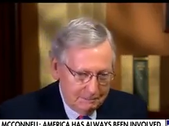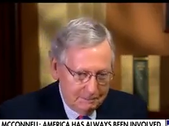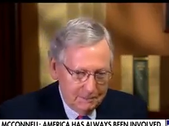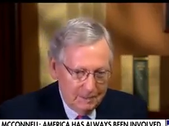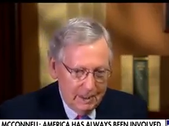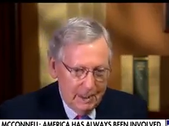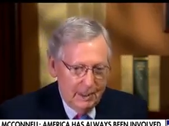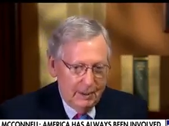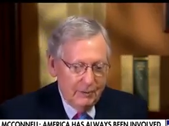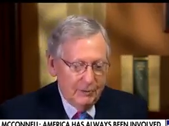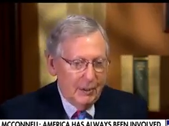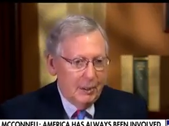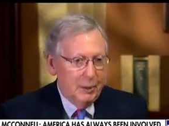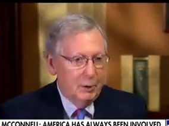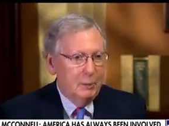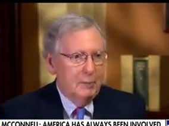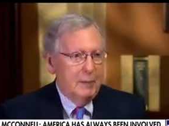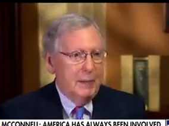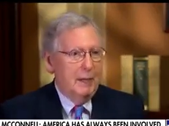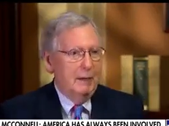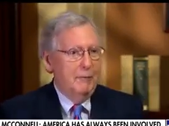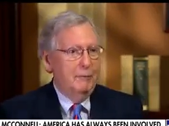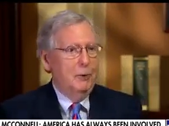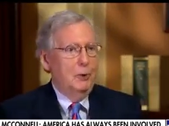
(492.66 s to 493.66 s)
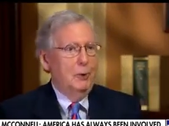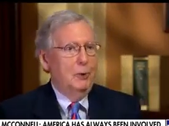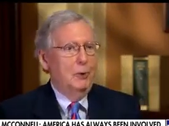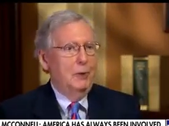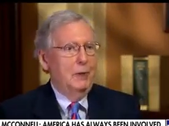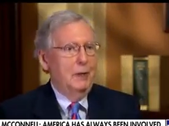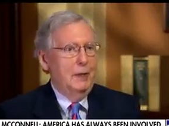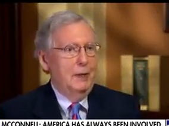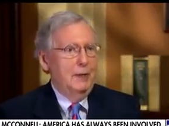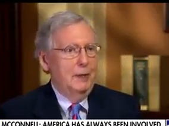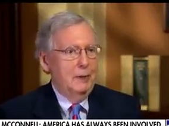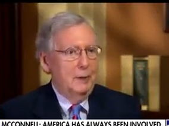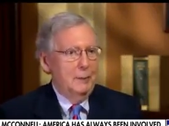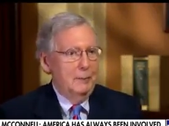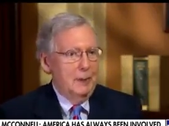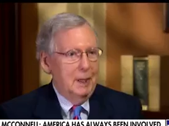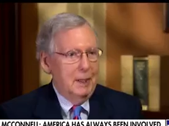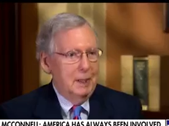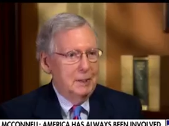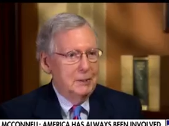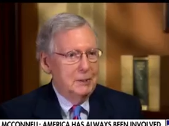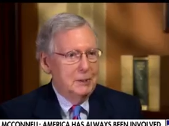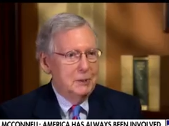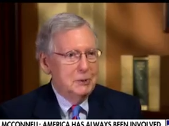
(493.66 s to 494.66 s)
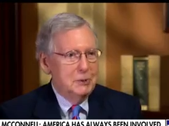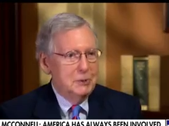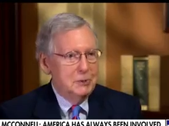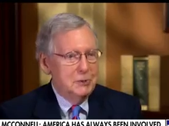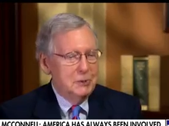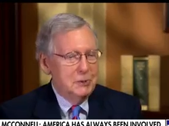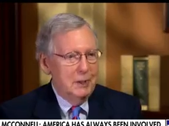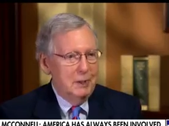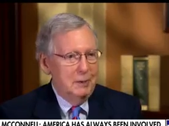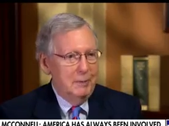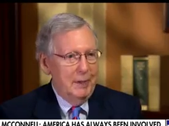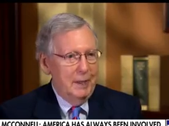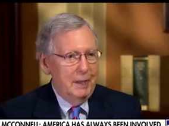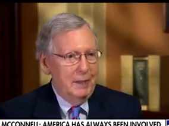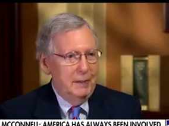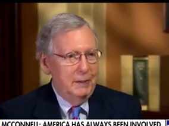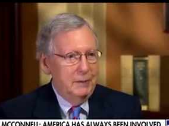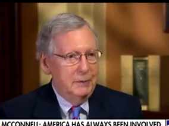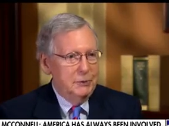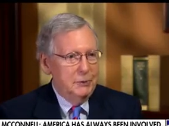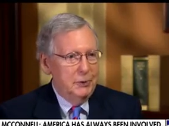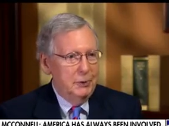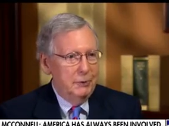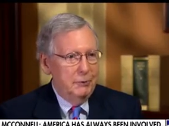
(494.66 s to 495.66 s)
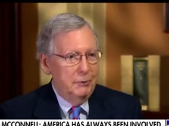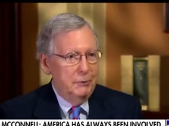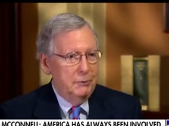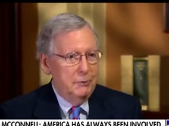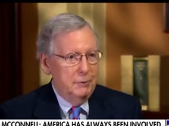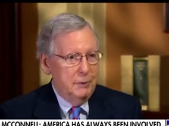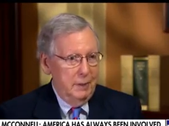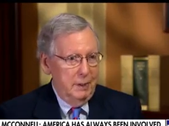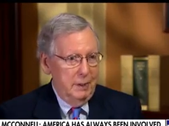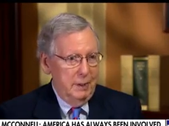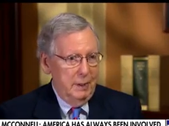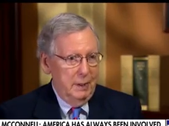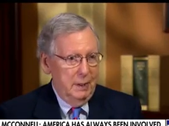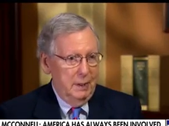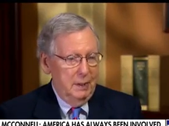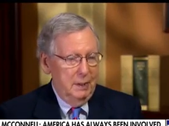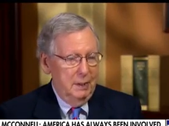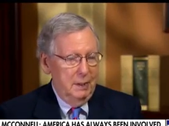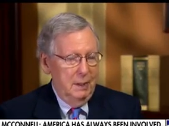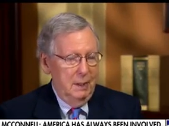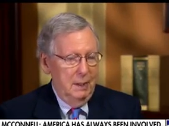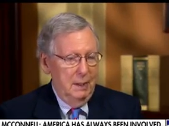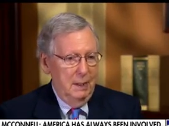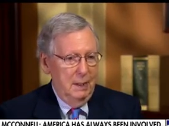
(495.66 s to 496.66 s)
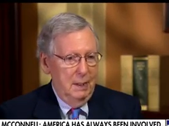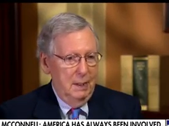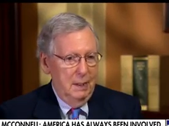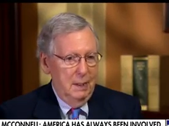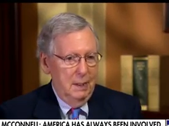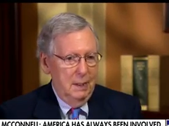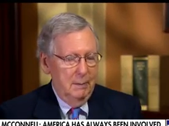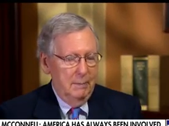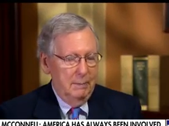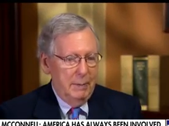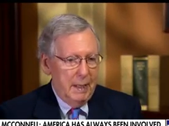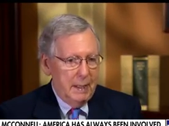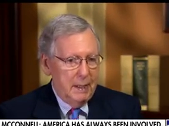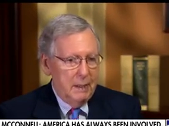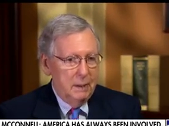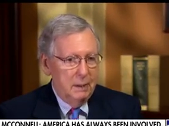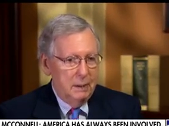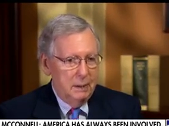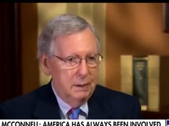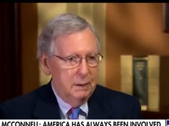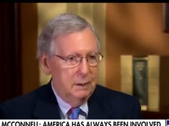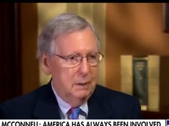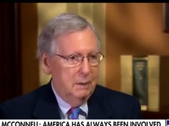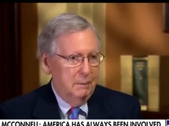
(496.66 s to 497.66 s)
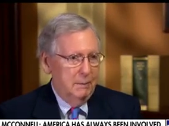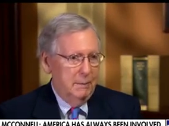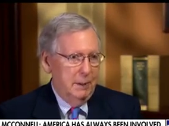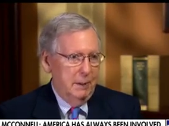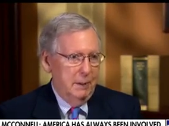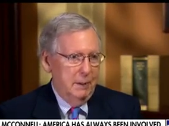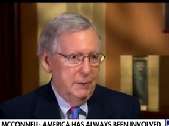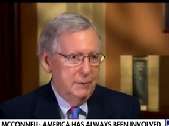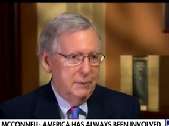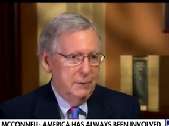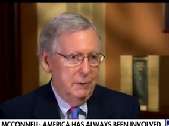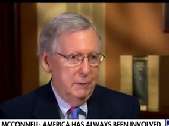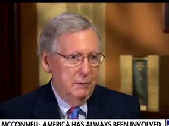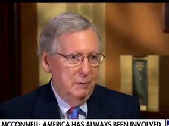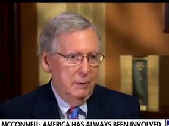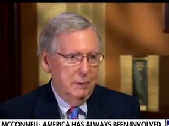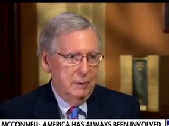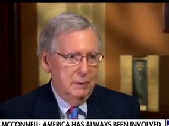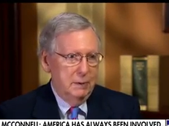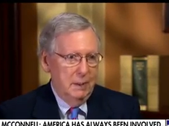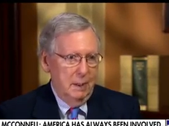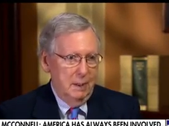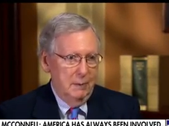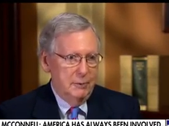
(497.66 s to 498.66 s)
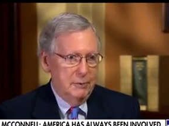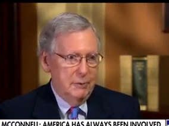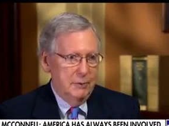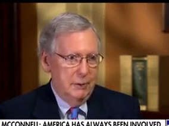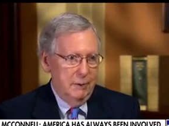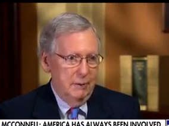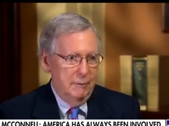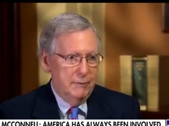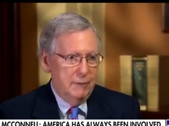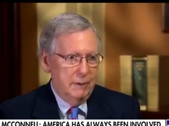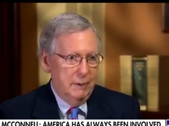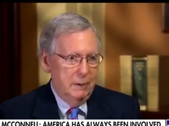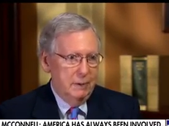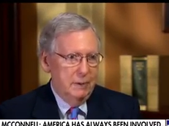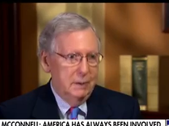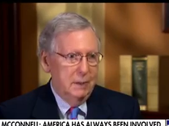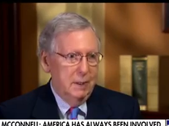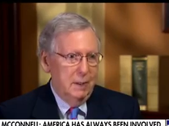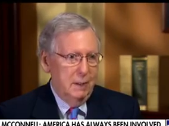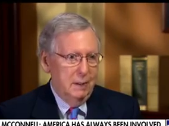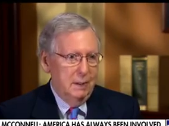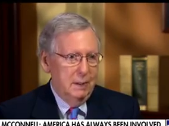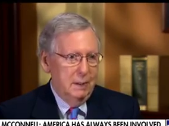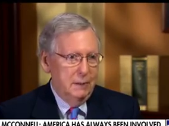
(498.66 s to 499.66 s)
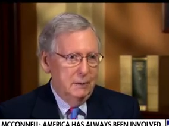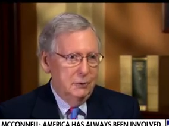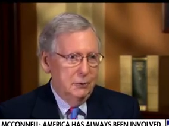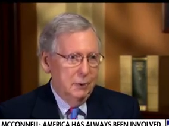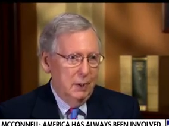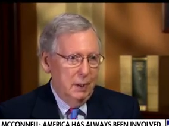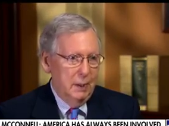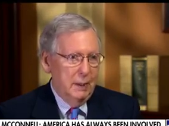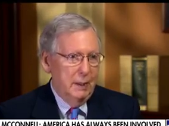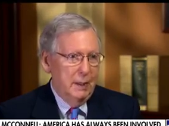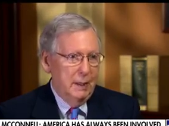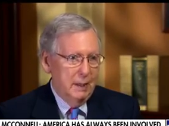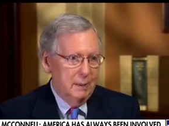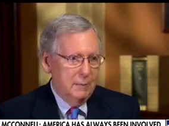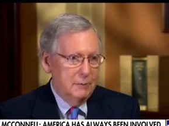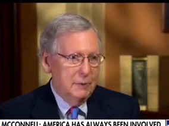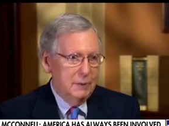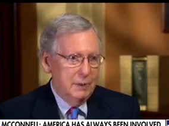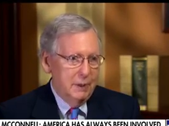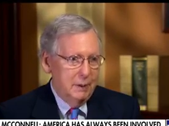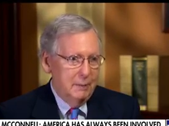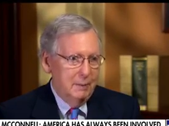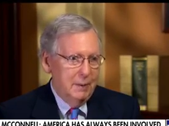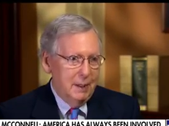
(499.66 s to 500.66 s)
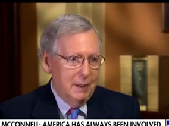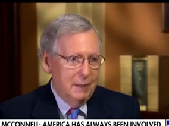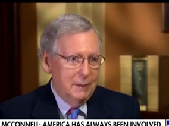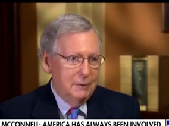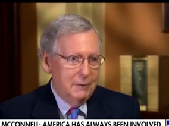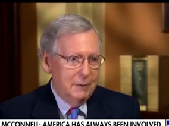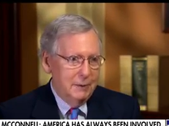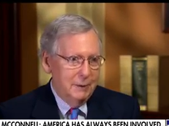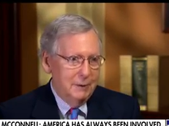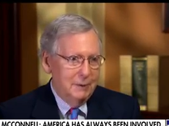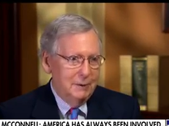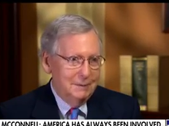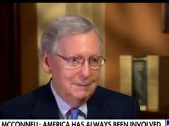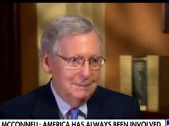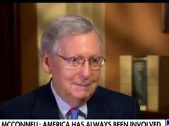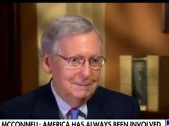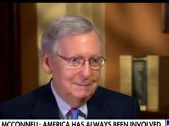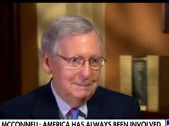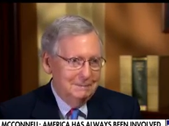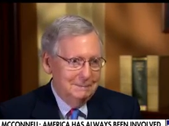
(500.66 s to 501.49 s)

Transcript: Anything you may have heard any of the politicians say about each other today pale in comparison to what Thomas Jefferson and, Tom, and John Adams said about each other.